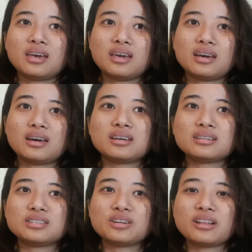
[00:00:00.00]

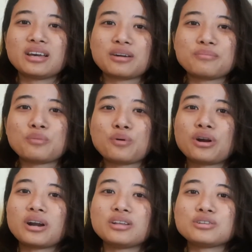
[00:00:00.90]
and you know, like
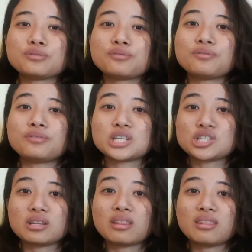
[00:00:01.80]
more into
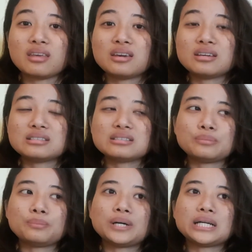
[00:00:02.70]
fiction things.
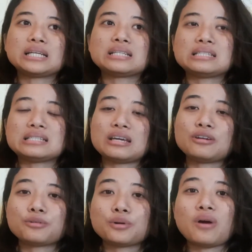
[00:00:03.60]
But since I
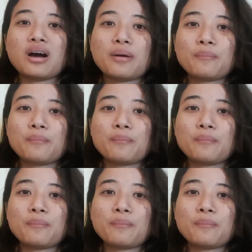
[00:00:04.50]
grew up,